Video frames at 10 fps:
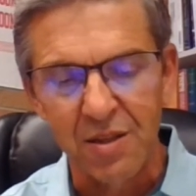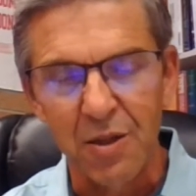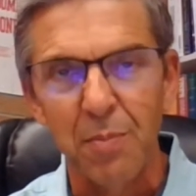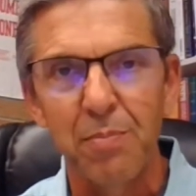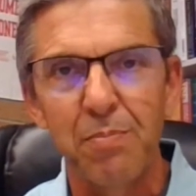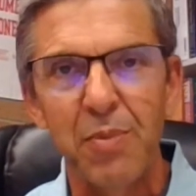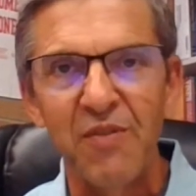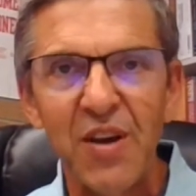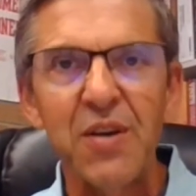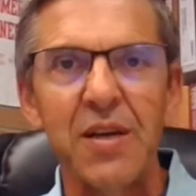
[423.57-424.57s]
the
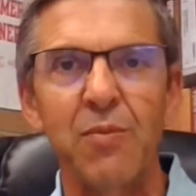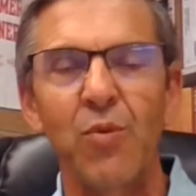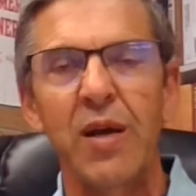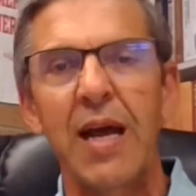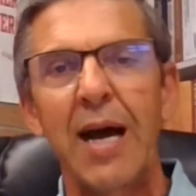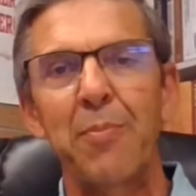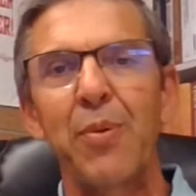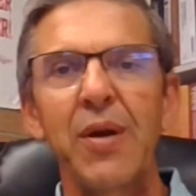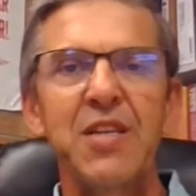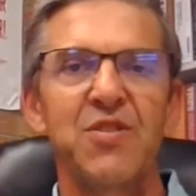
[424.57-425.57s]
pavilion when I
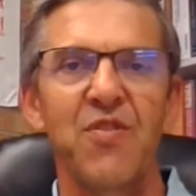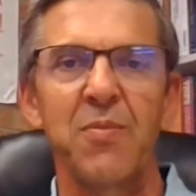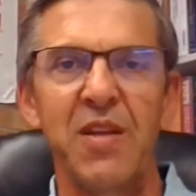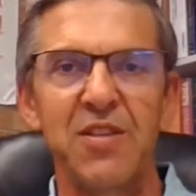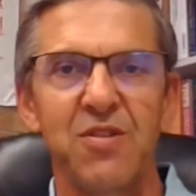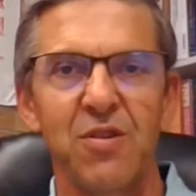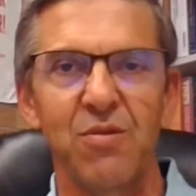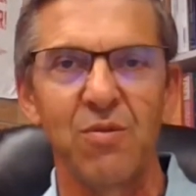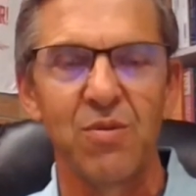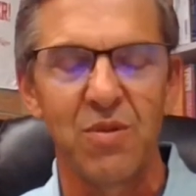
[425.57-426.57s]
preached from these
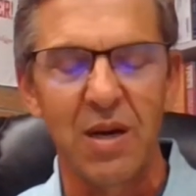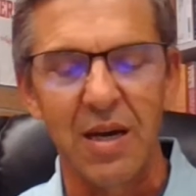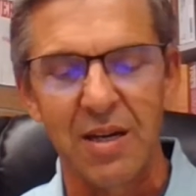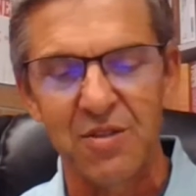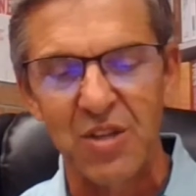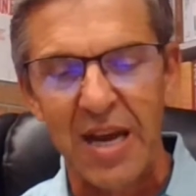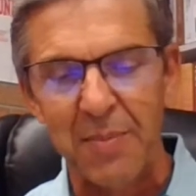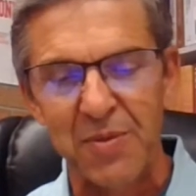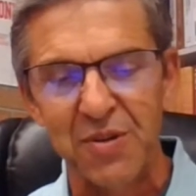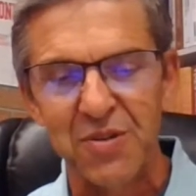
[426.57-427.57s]
two
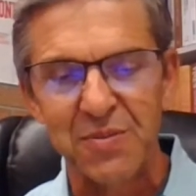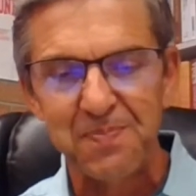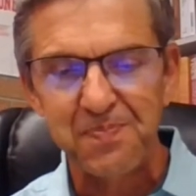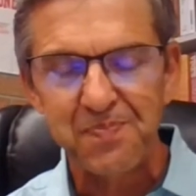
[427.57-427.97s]
chapters,